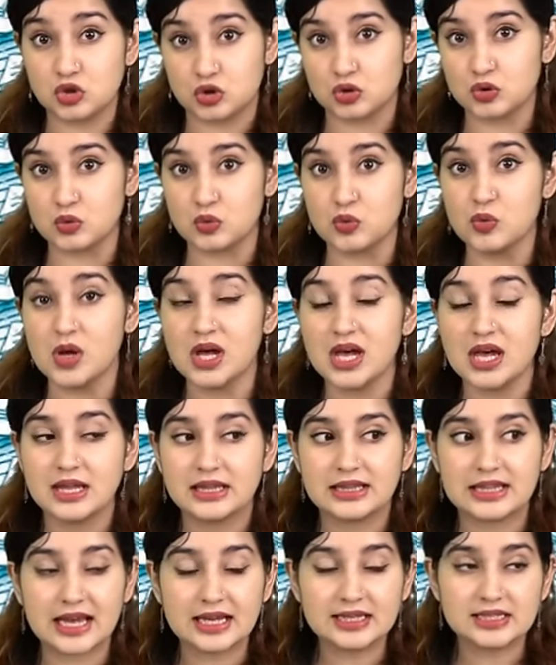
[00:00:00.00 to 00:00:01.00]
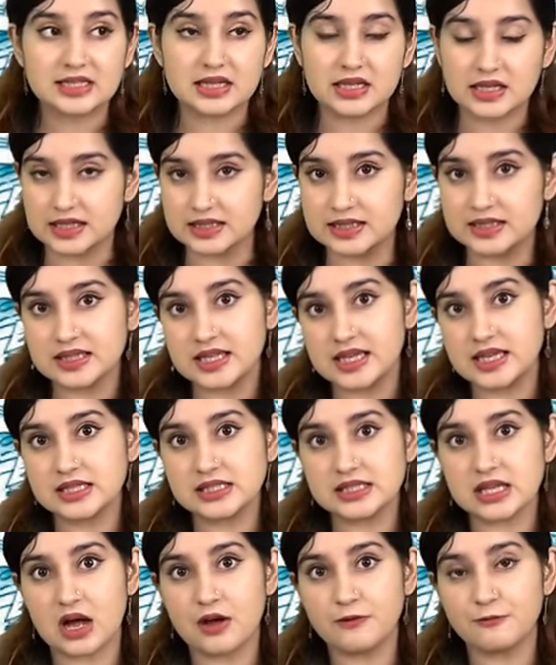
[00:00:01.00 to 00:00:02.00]
crew that earthlings
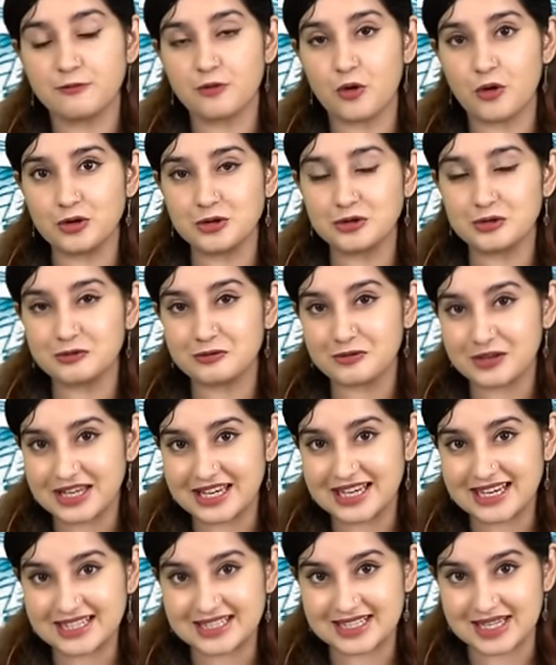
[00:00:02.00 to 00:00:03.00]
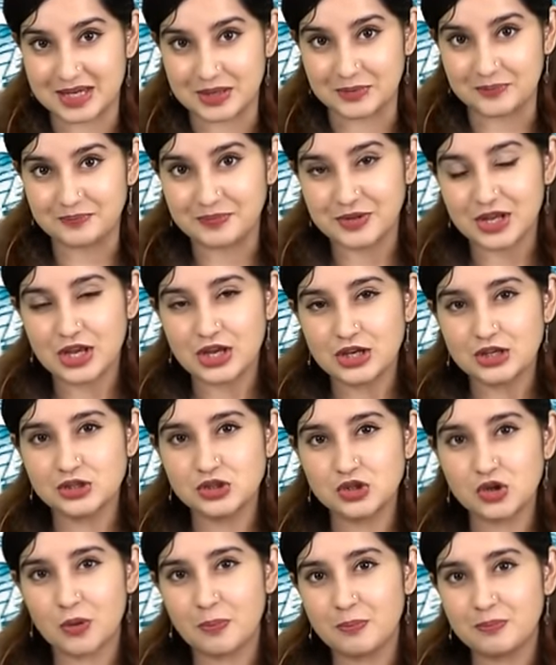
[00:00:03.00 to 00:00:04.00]
are fond of eating.
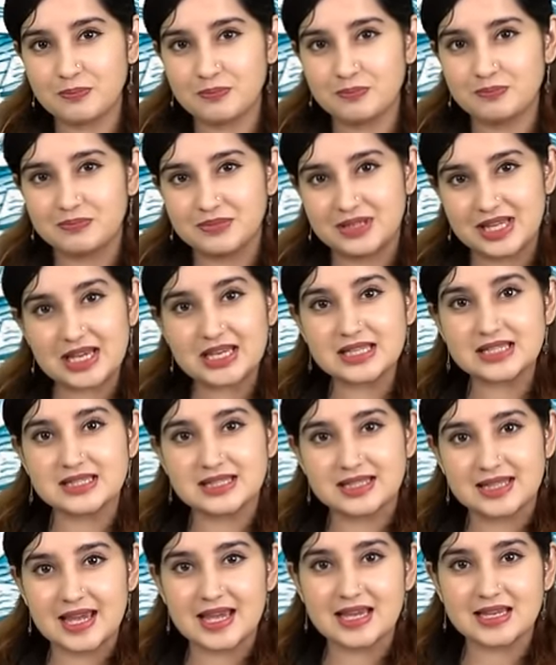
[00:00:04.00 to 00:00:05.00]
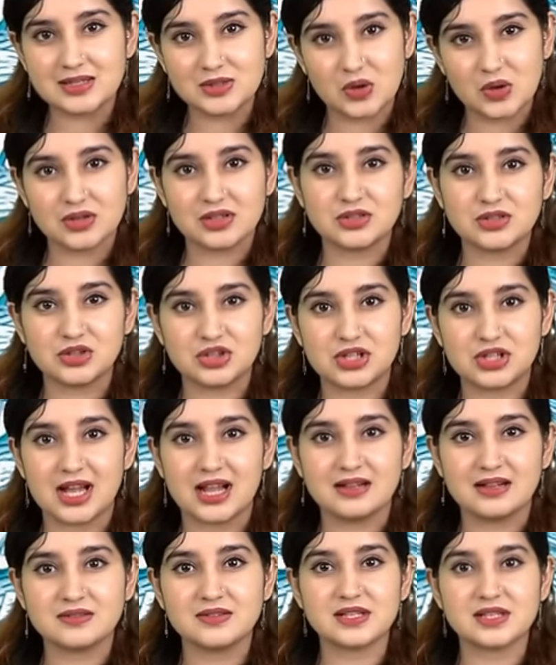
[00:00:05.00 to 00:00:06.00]
So these things on the
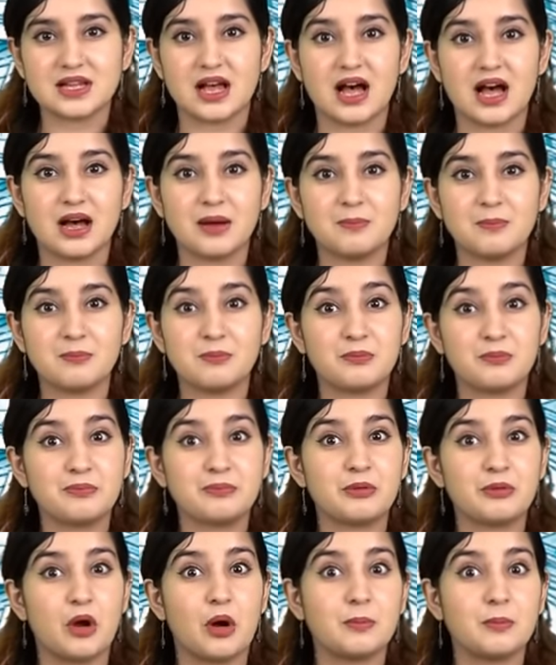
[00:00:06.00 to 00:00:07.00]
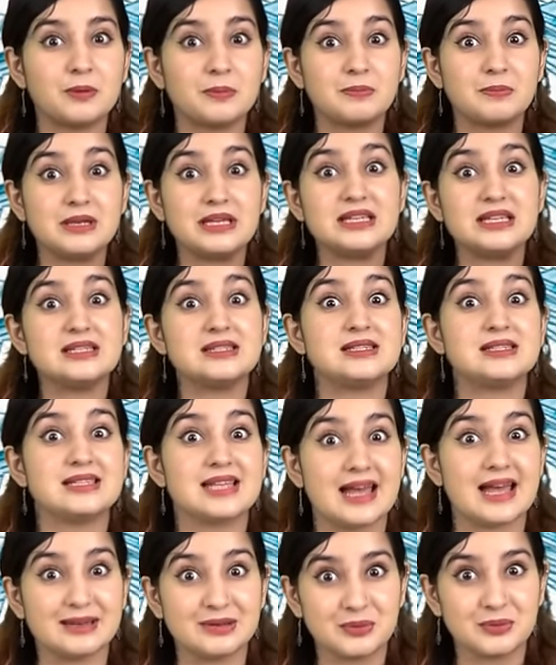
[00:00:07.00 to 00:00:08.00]
shelves are probably
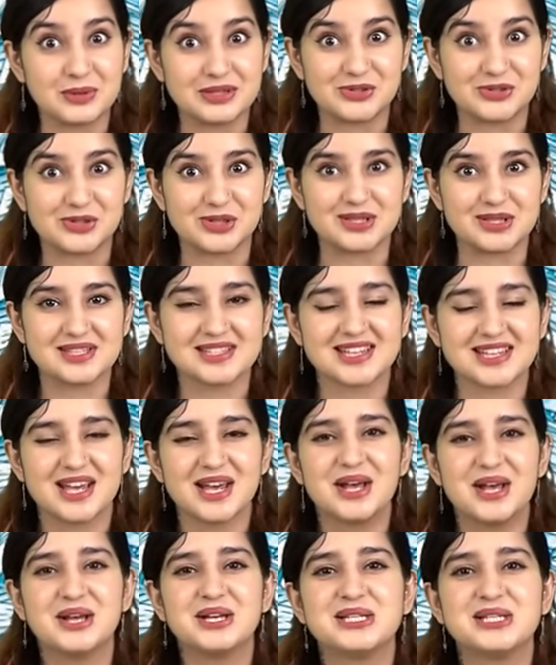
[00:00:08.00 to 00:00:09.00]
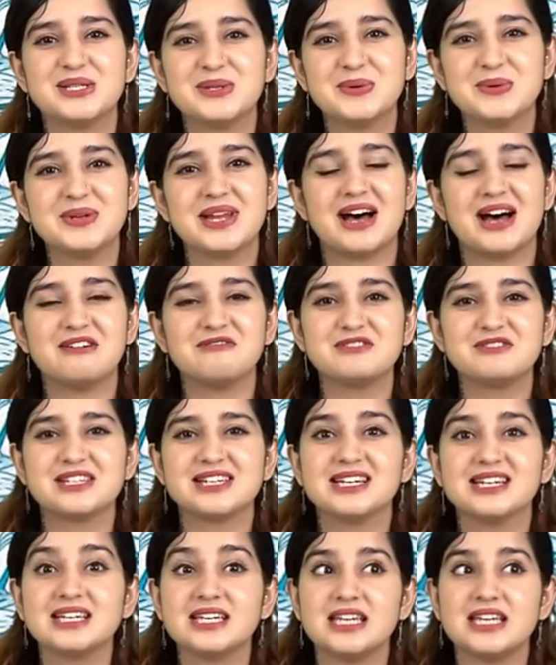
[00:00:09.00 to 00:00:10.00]
sandwiches. Soon
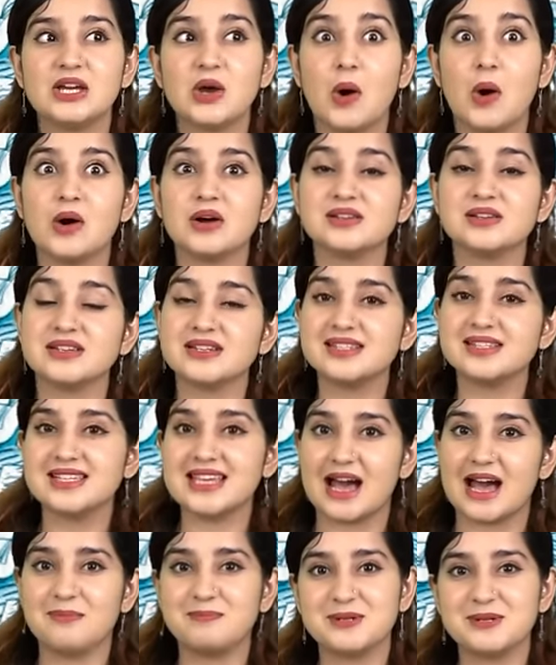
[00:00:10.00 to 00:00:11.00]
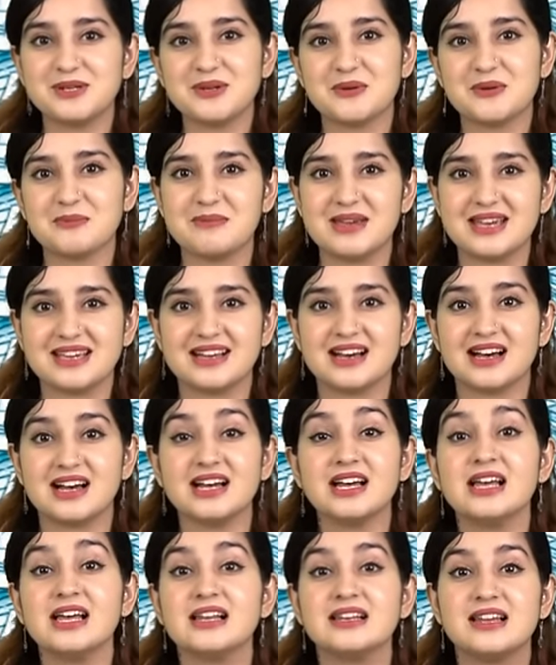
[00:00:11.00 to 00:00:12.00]
after, he orders Captain Omega,
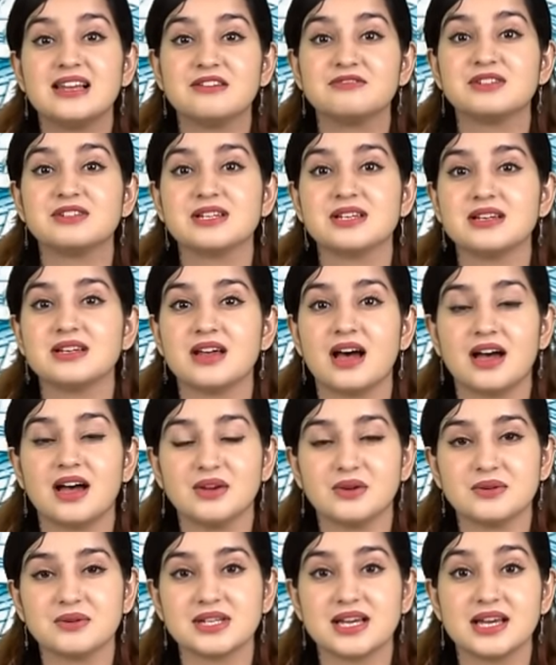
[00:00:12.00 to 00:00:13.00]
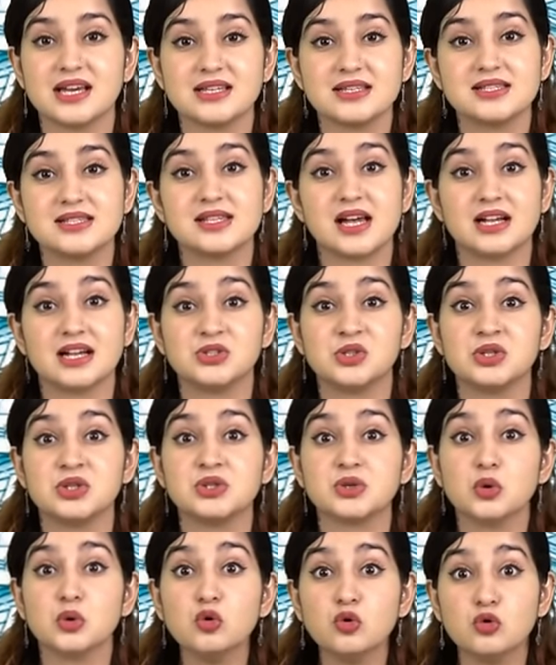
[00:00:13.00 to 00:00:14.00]
Lieutenant Iota, and
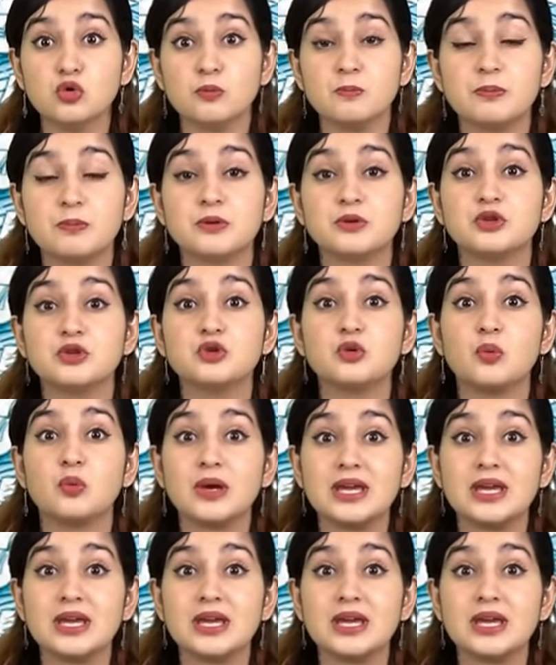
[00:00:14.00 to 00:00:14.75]
Sergeant Oop to